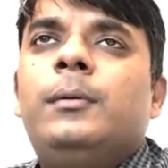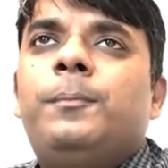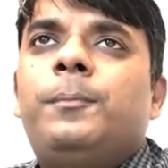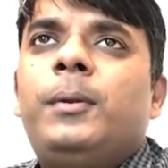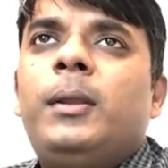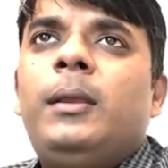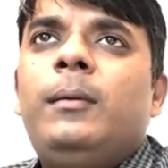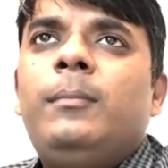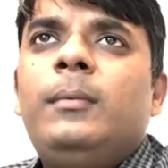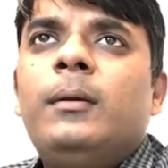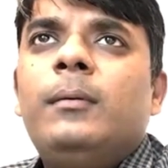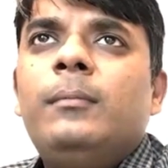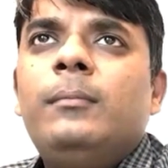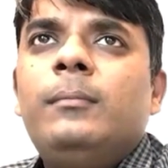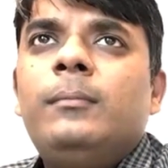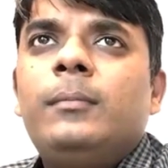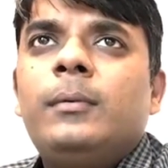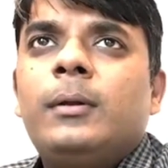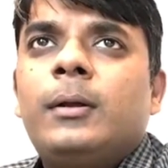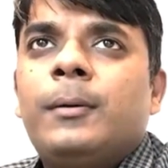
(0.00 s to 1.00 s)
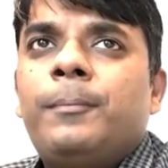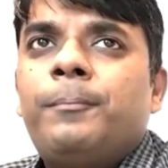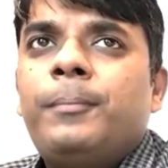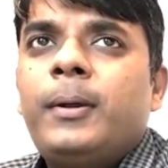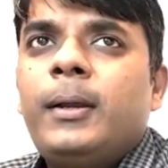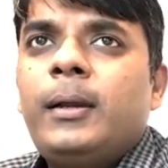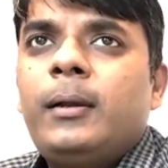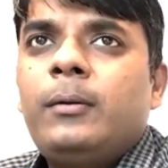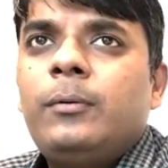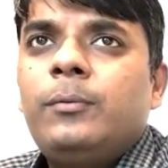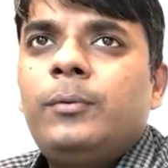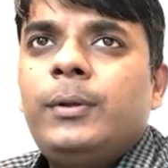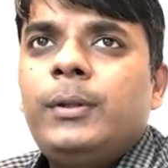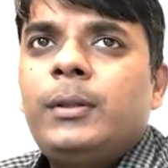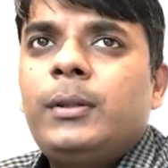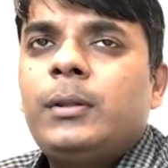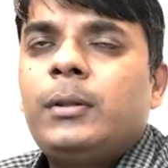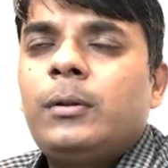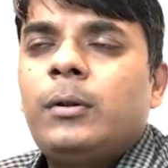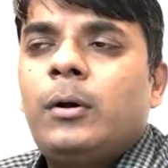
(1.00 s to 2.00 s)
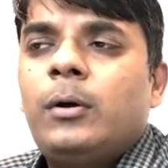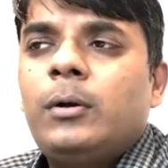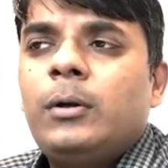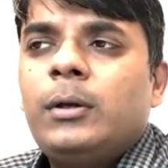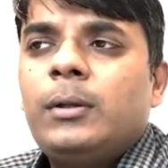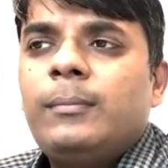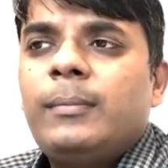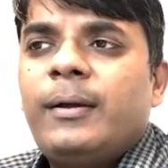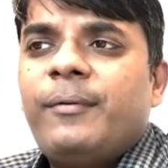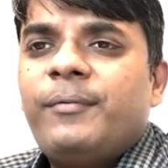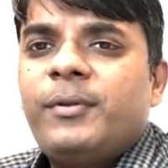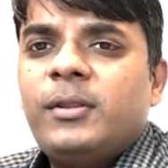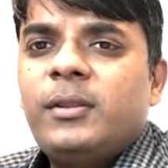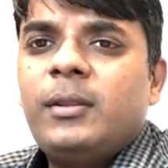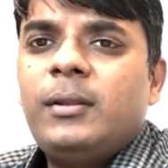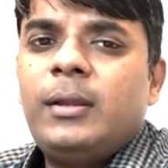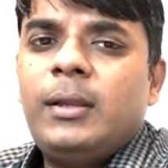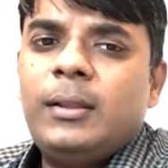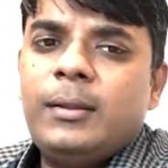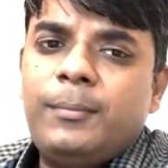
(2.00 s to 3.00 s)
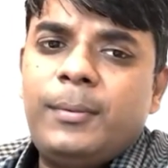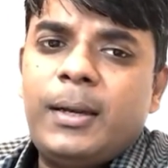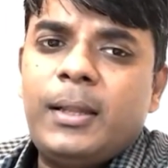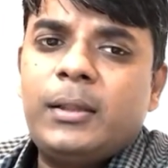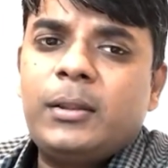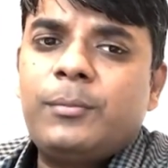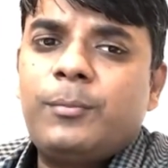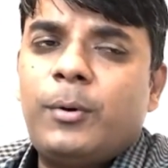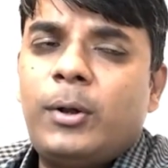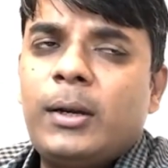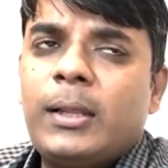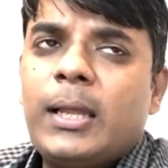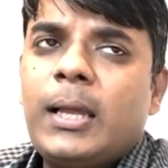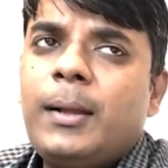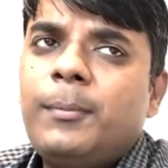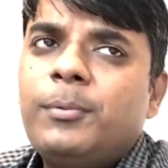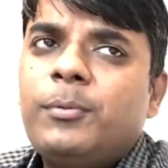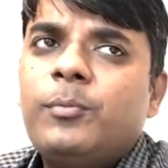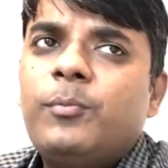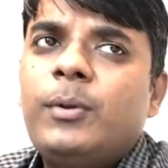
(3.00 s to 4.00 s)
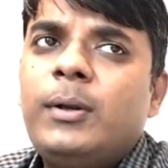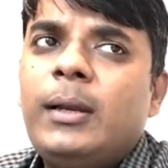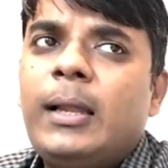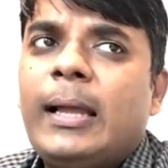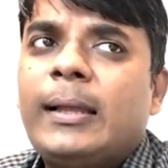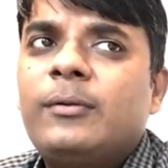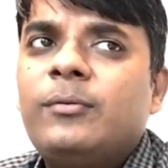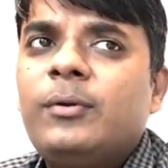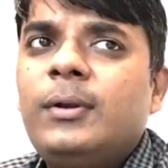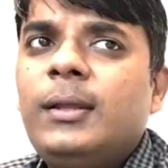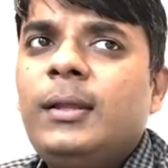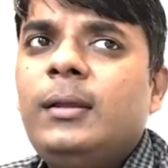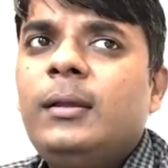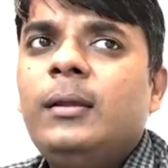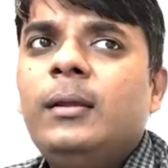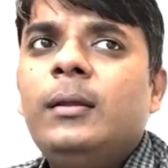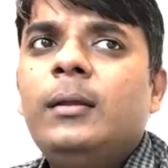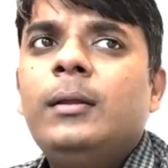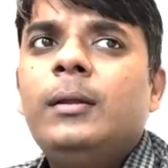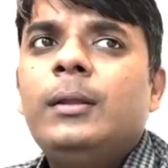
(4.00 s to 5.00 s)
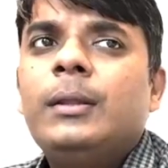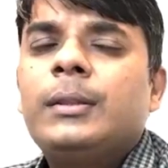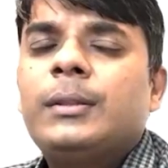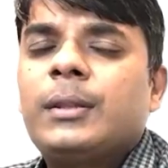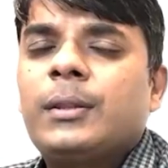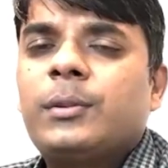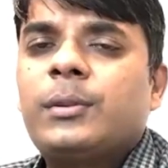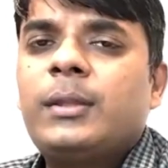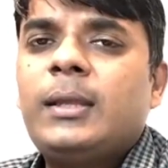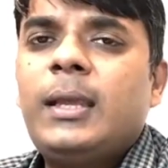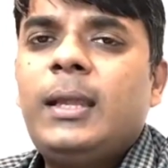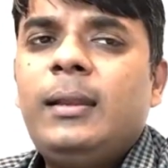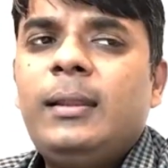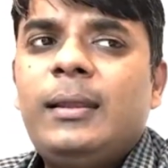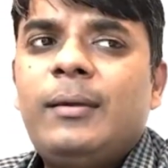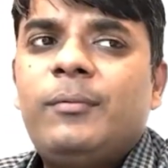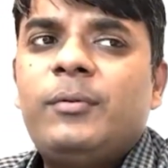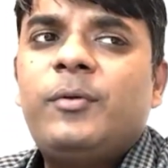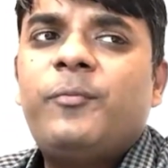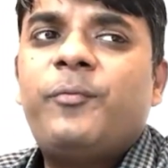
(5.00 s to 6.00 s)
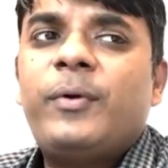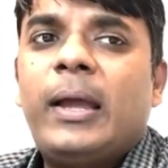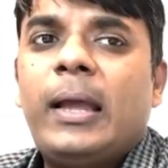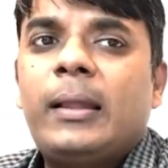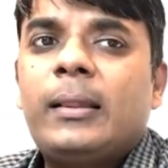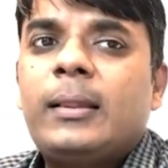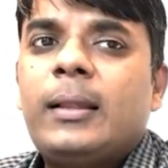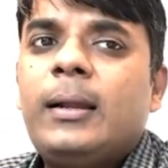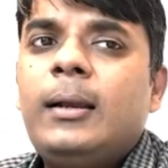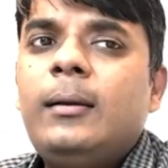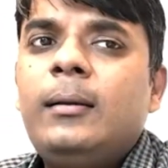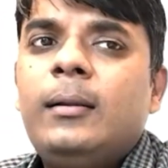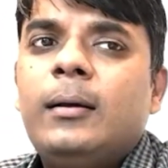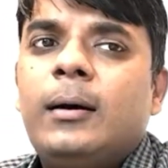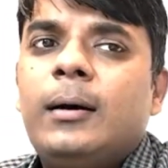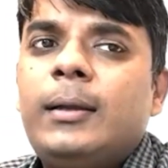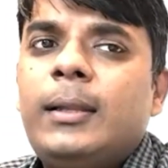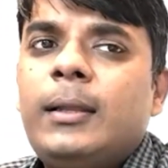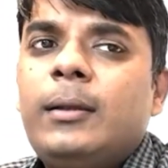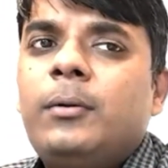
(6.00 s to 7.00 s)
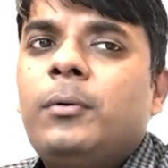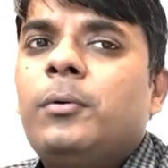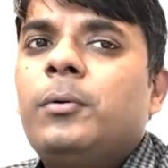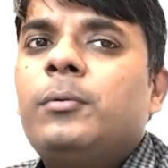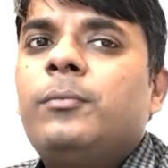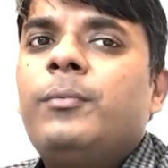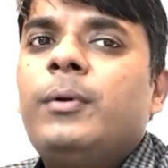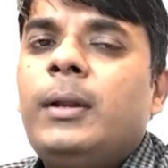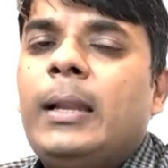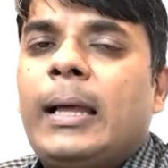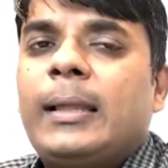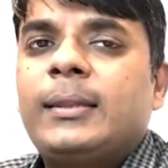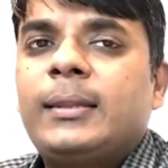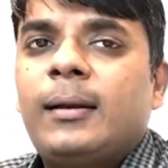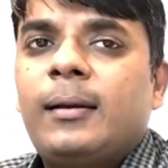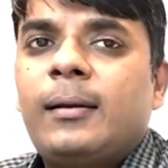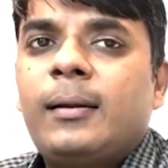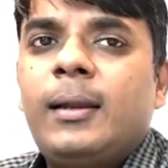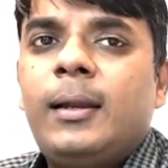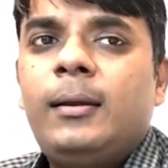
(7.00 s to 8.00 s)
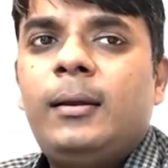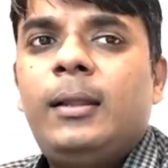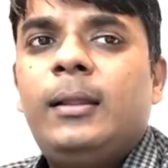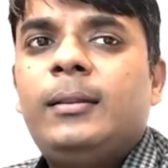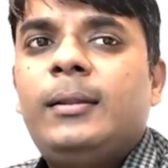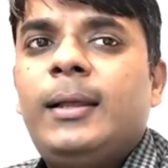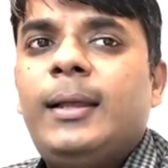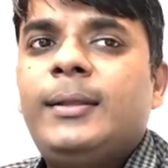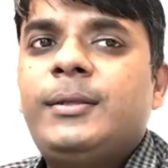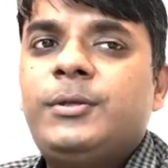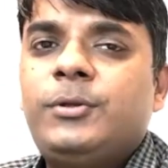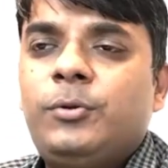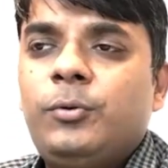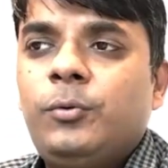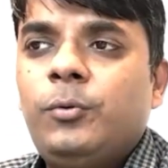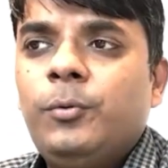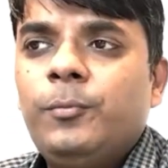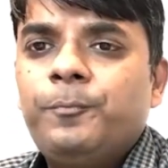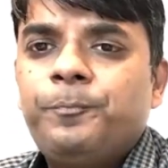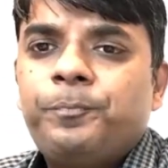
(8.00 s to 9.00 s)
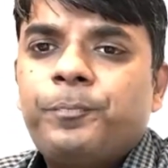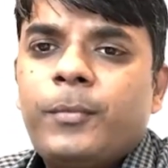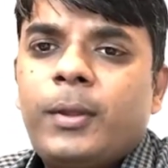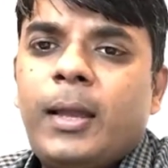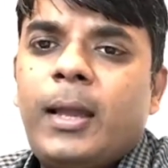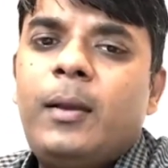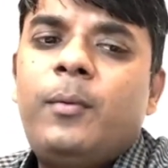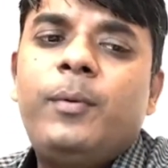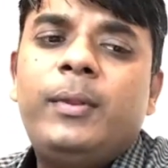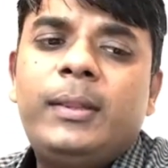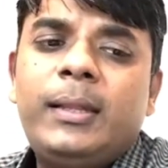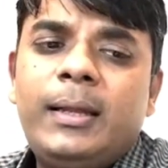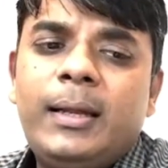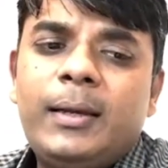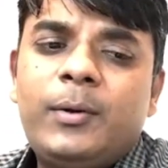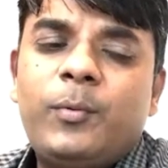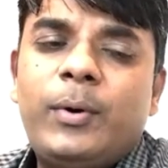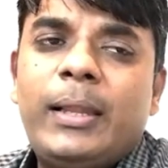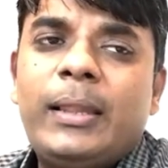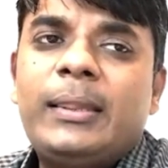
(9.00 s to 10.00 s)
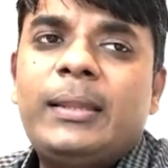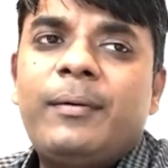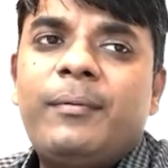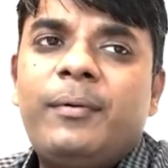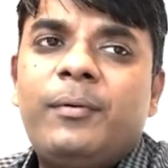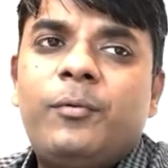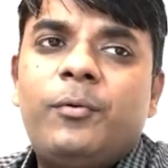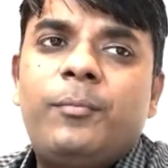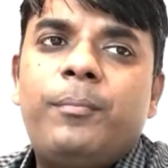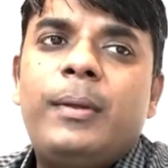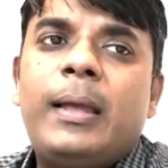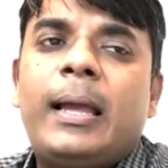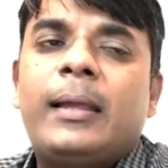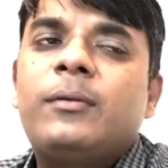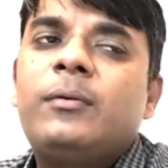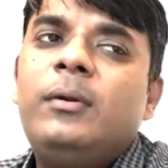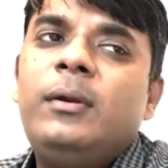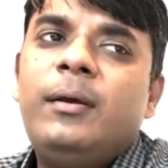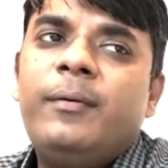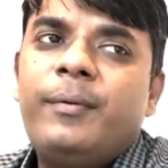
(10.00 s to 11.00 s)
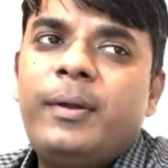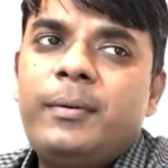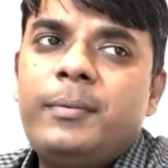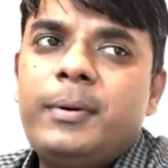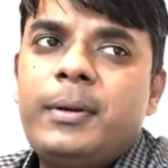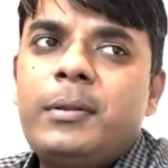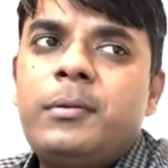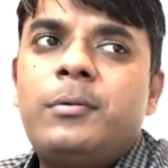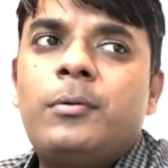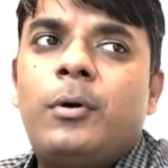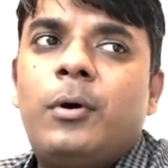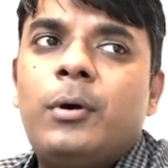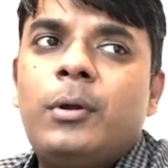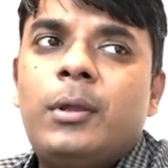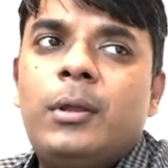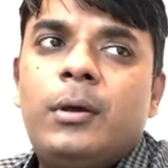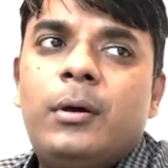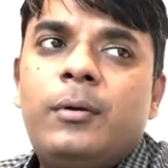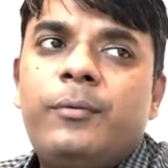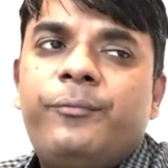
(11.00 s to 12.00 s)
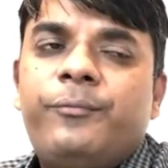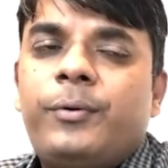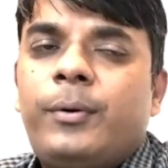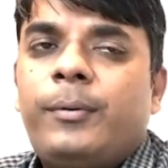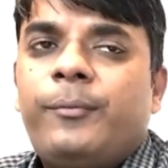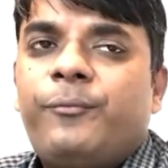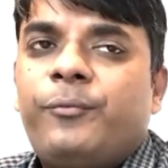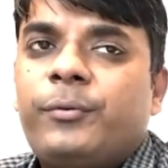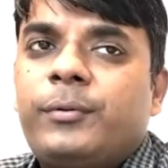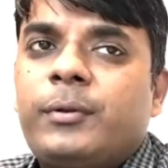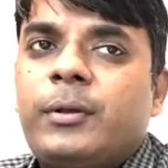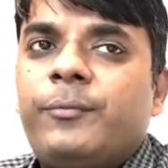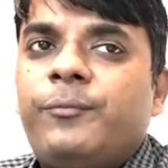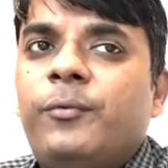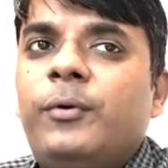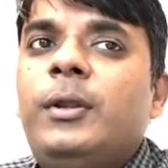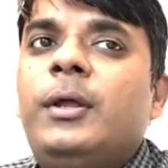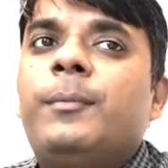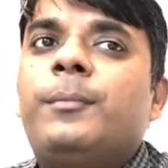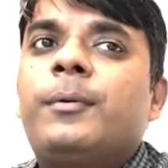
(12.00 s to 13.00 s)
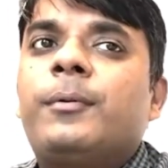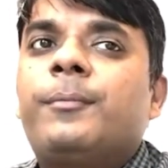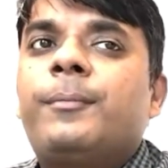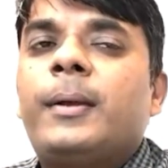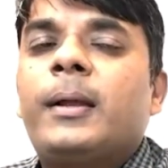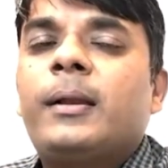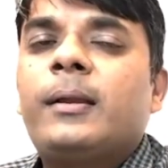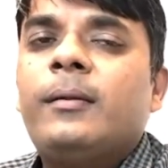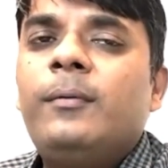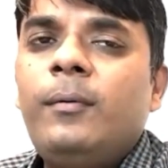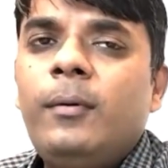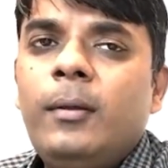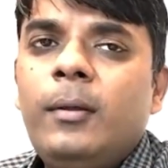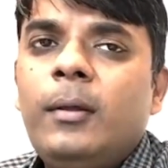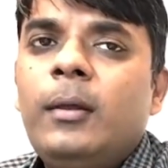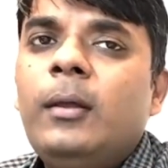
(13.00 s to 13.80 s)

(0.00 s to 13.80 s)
premium compared to its long-term averages in the mid and small caps will actually sustain, given the fact that earning growth will accelerate in the H2, and we think that 27 could be actually a very very strong year from a full year perspective,